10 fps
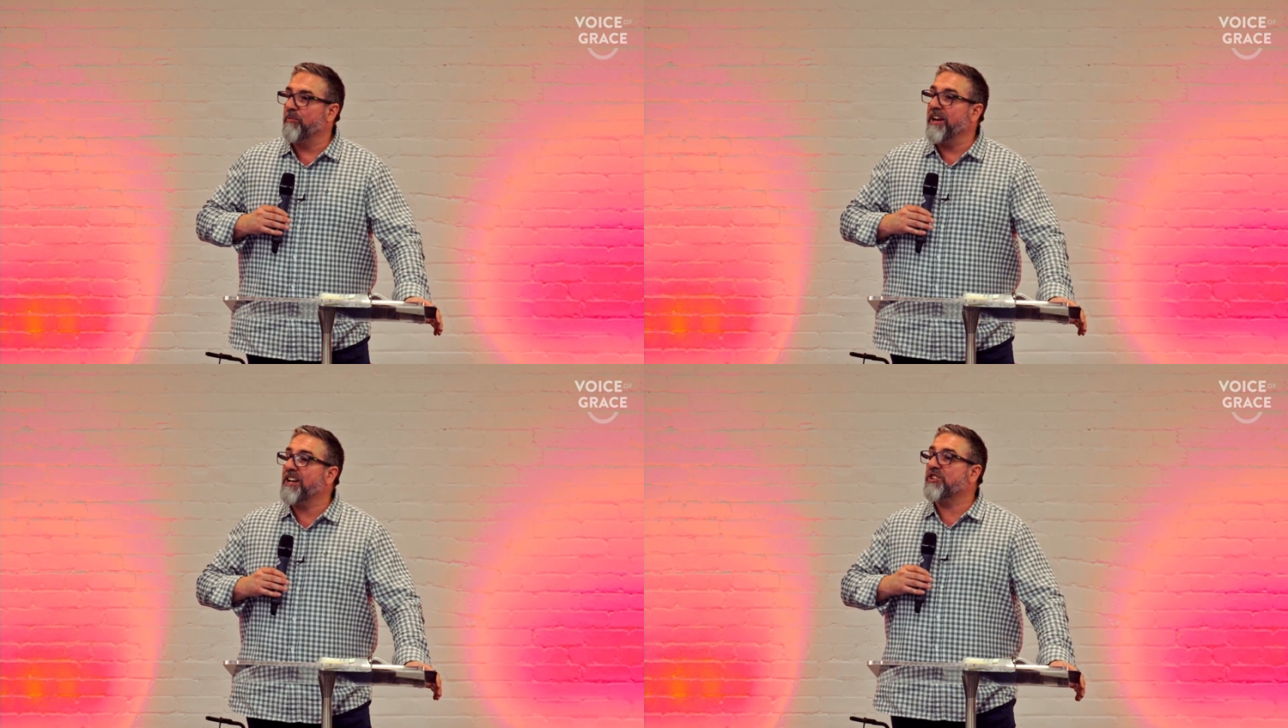
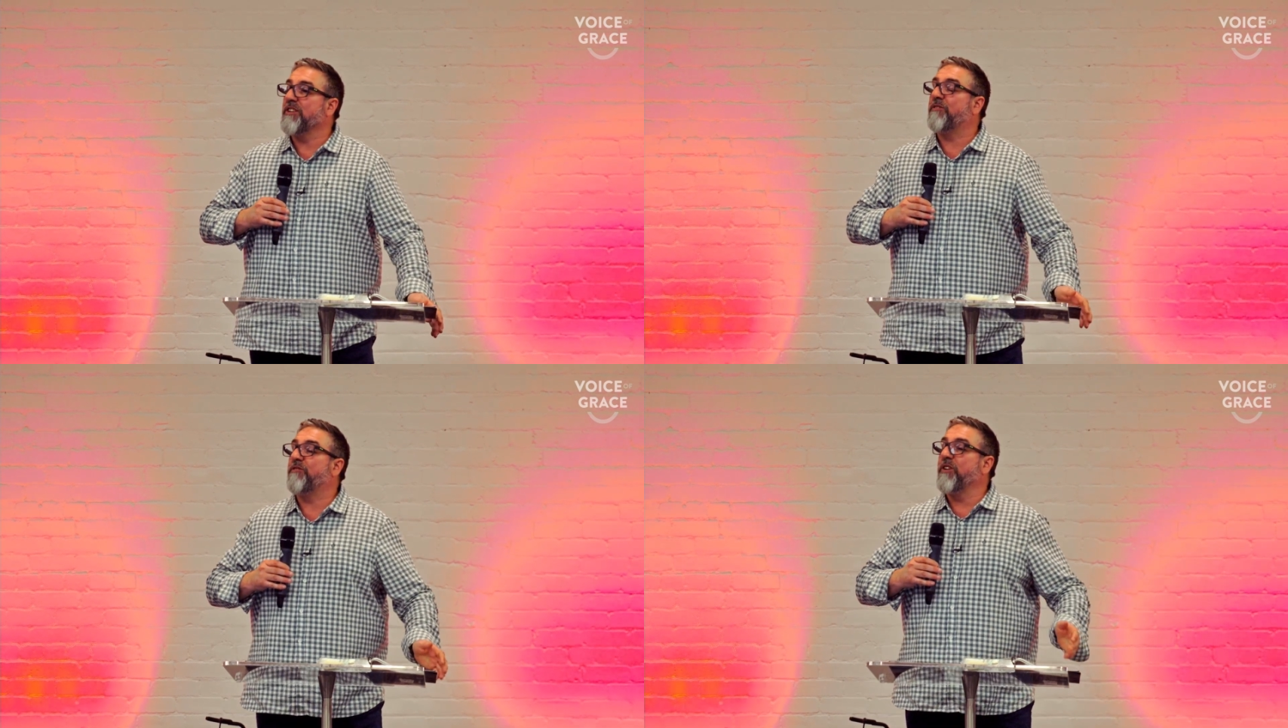We
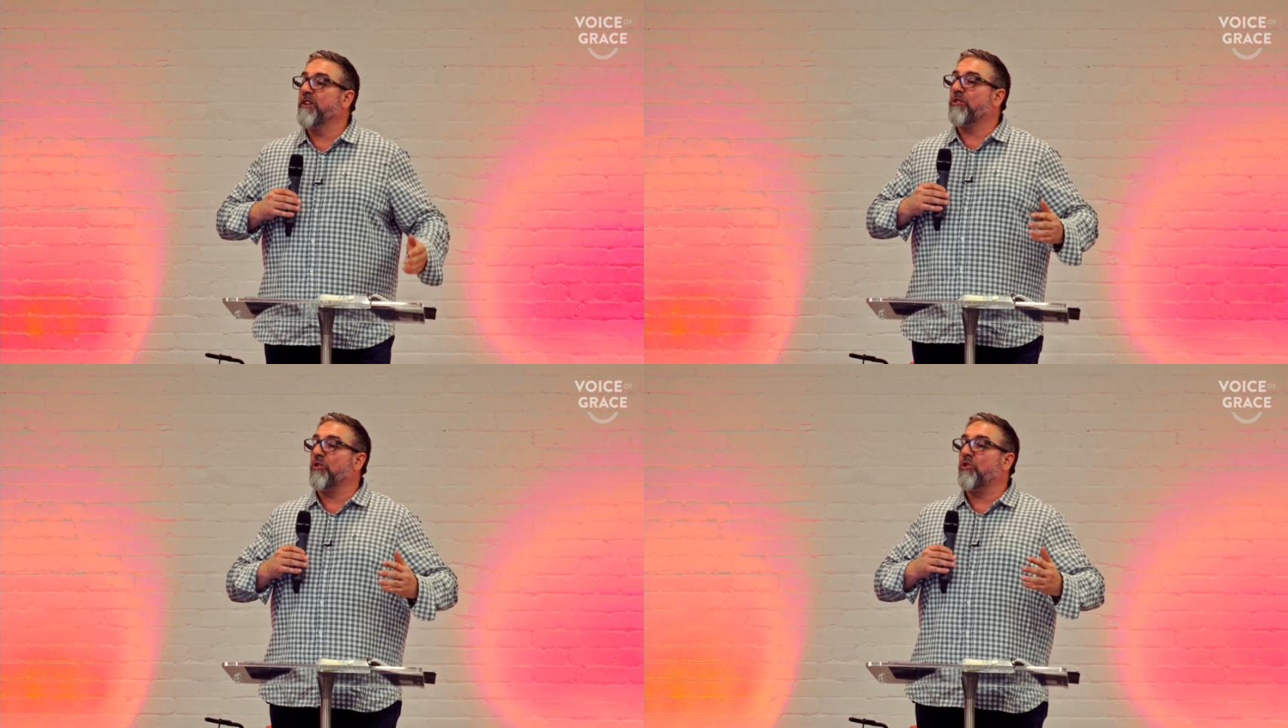actually
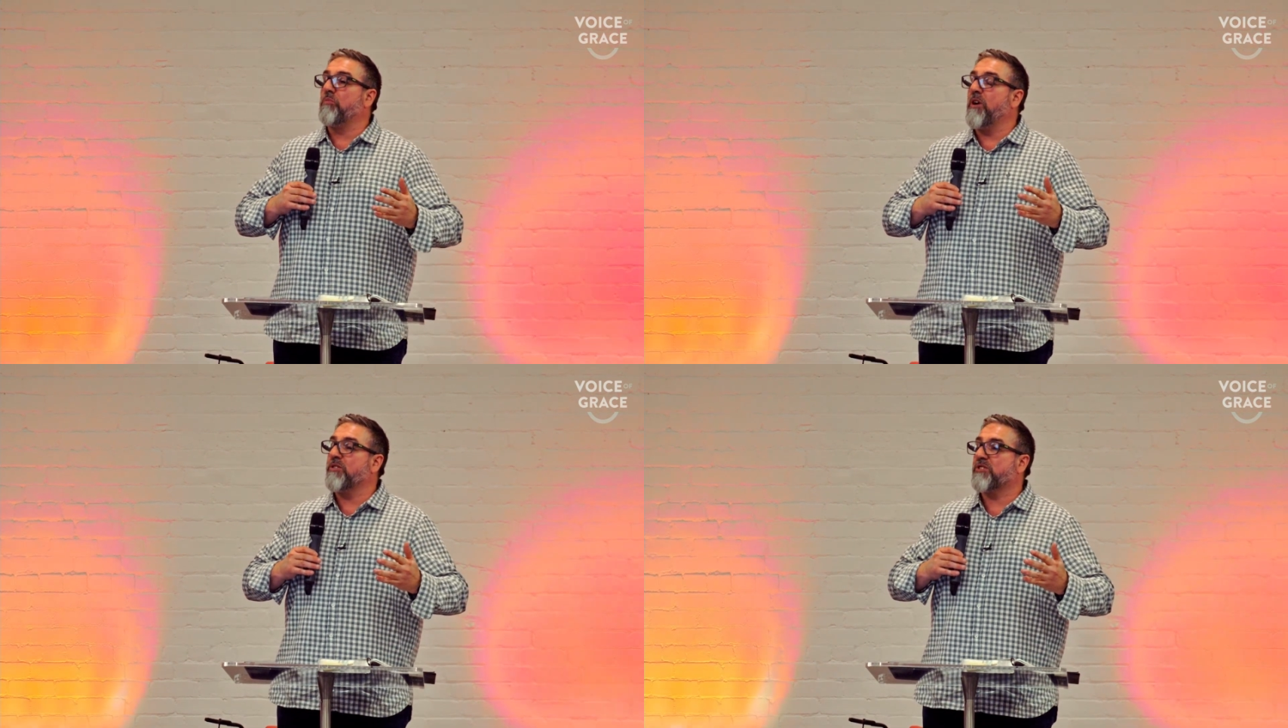feel
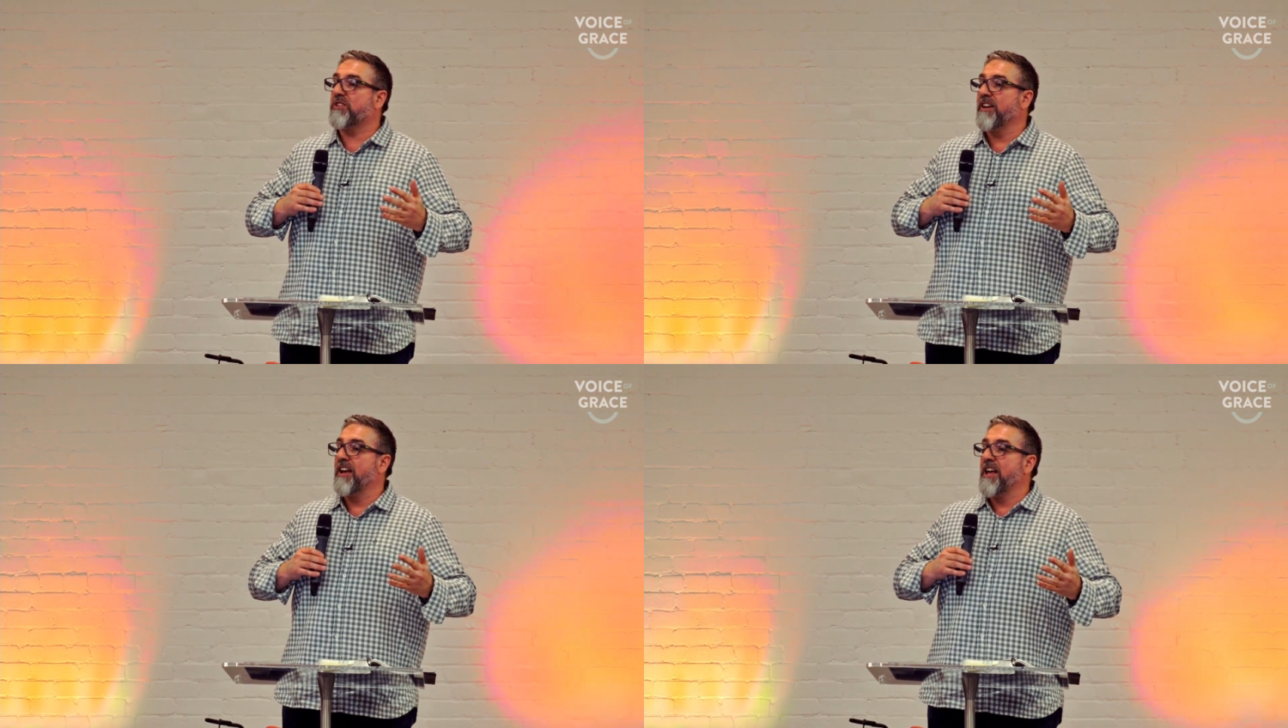
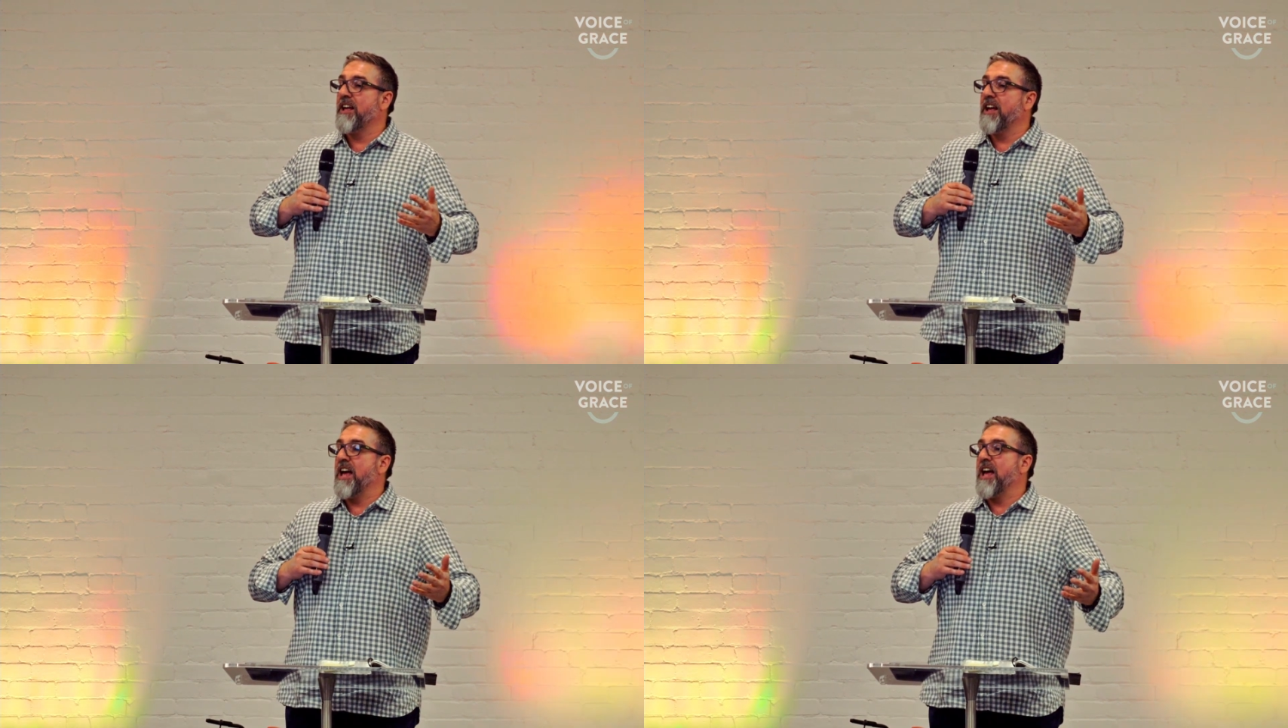almost
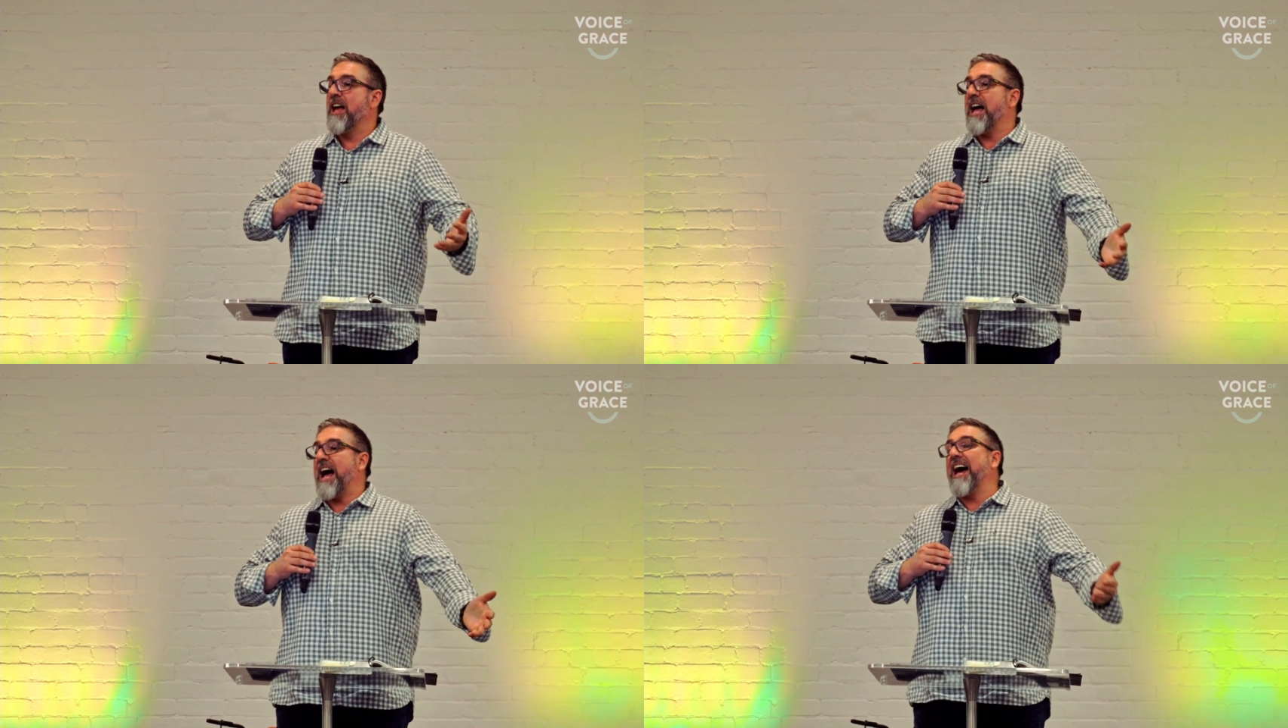
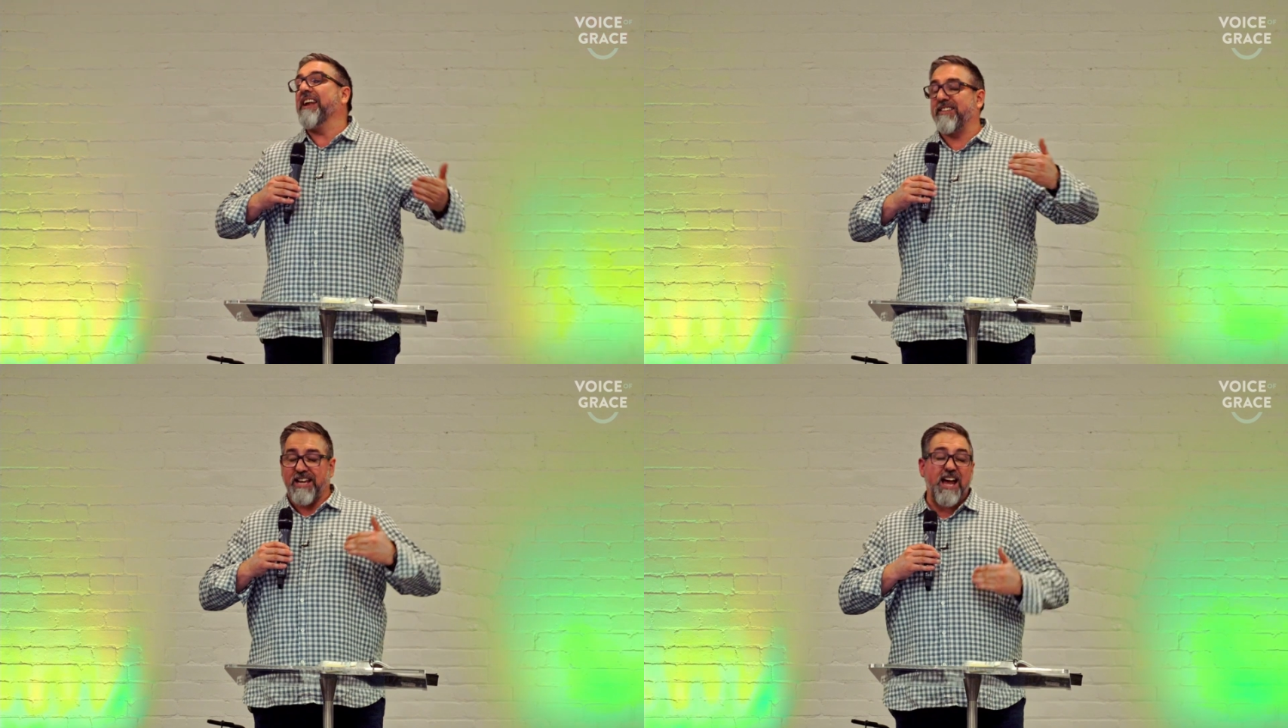
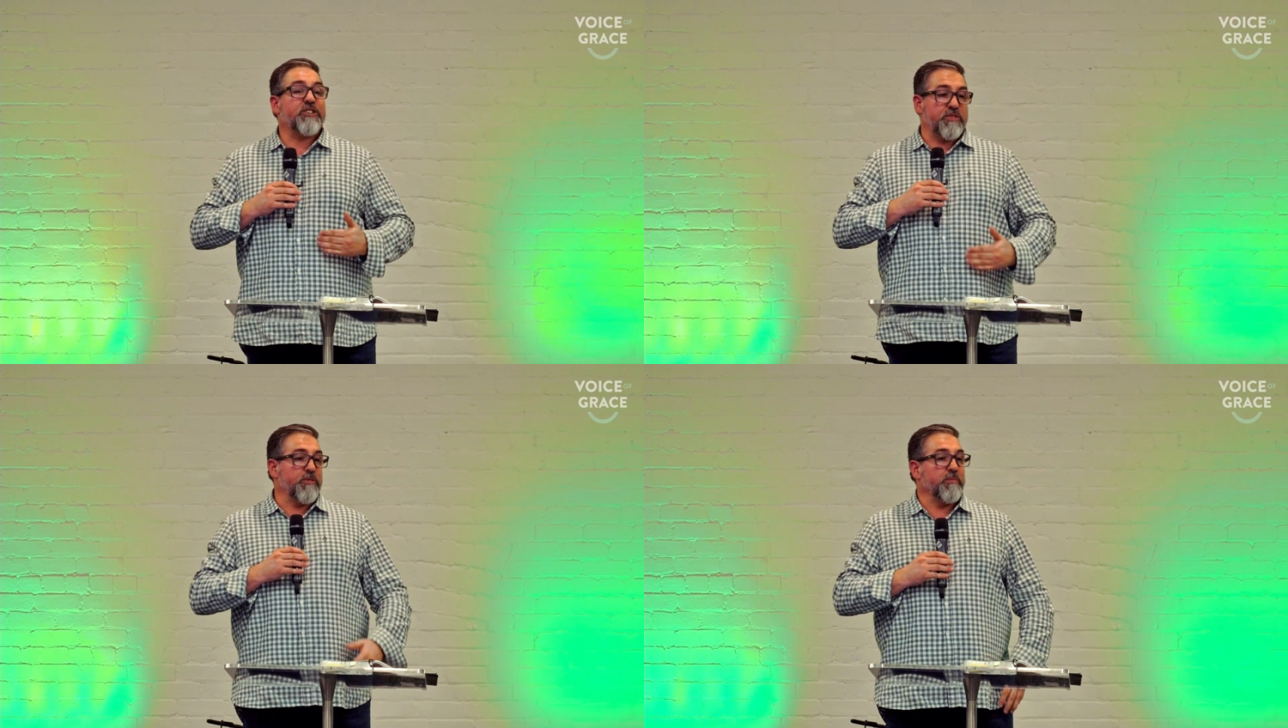
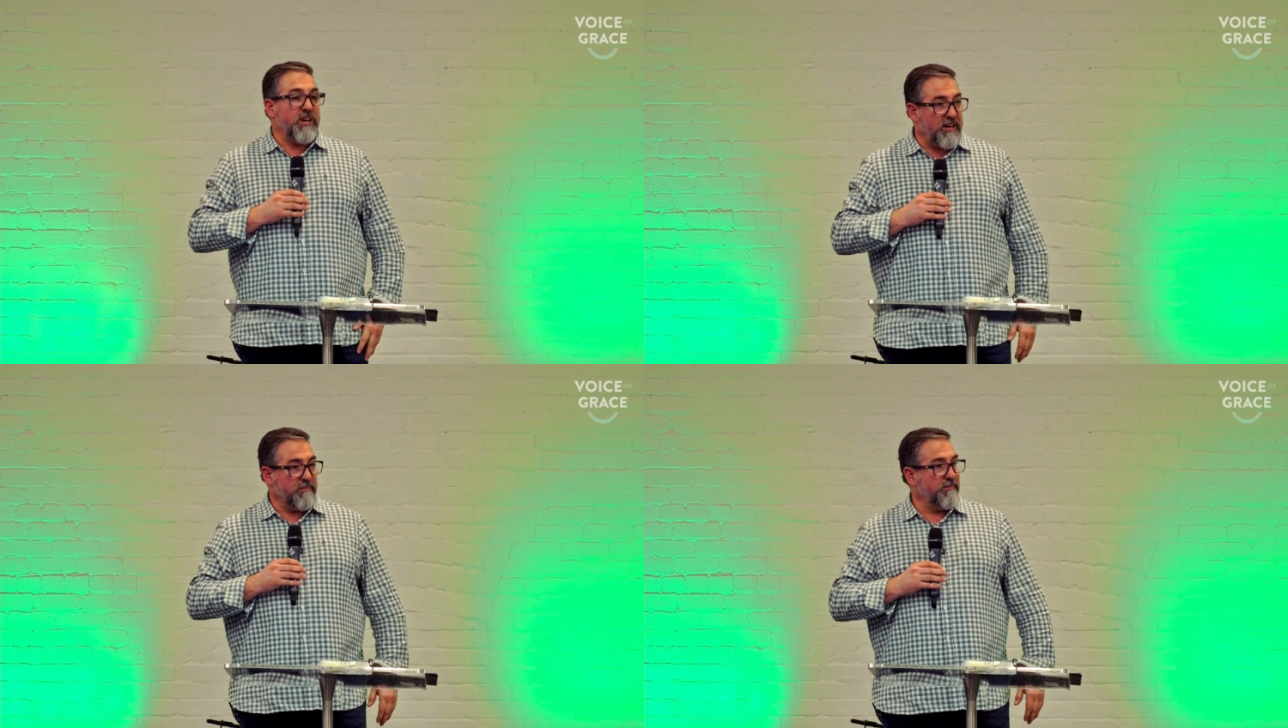unattached from
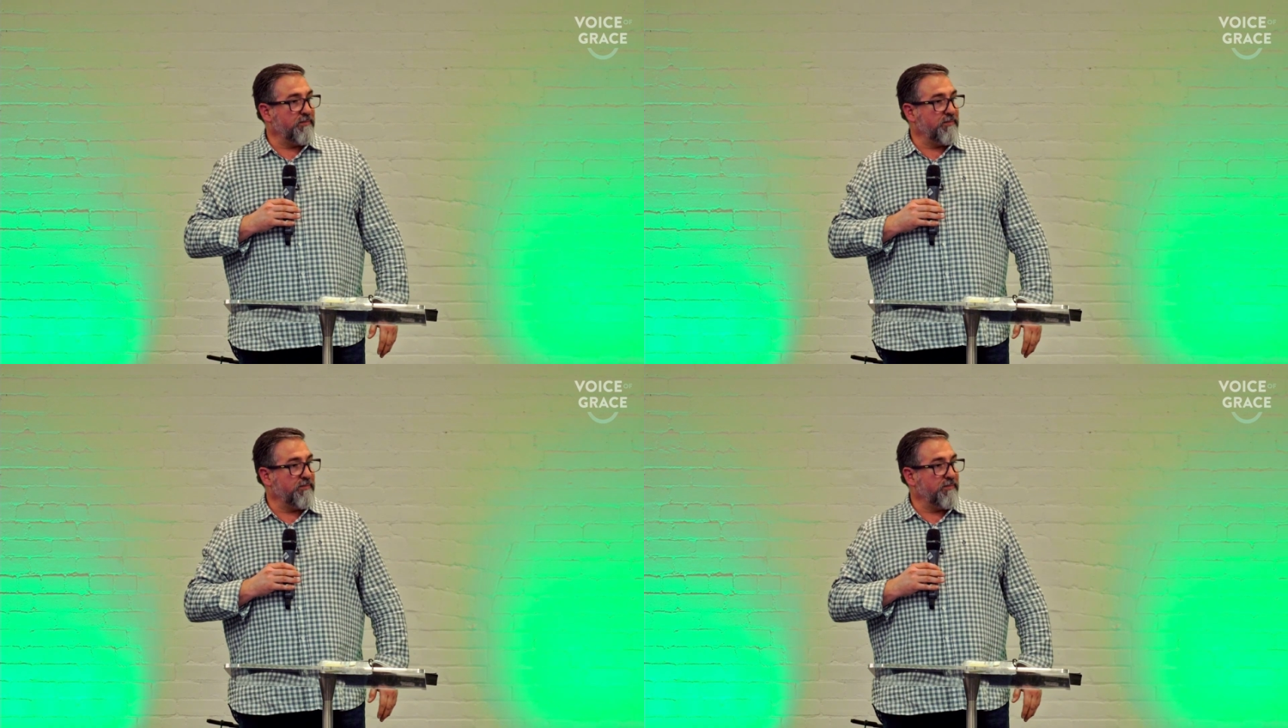Him.